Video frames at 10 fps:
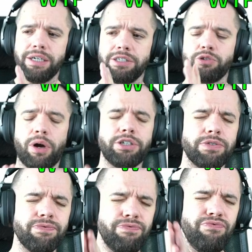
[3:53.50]
So I
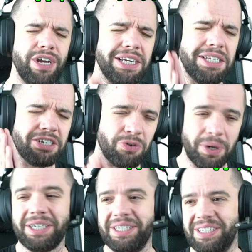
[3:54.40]
just really
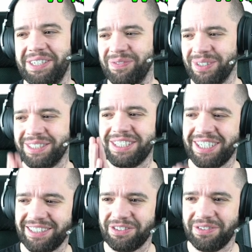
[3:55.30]
quickly want to
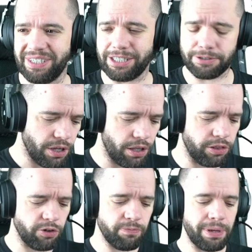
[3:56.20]
touch on this. A
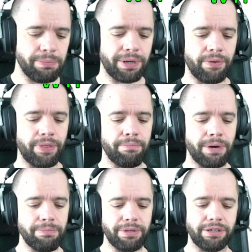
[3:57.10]
lot of people out there
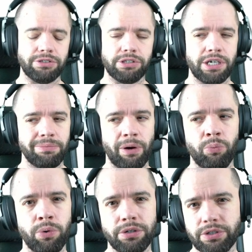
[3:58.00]
might be concerned about
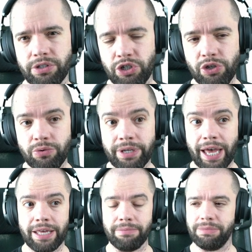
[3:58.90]
what the new
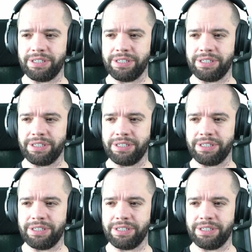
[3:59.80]
game is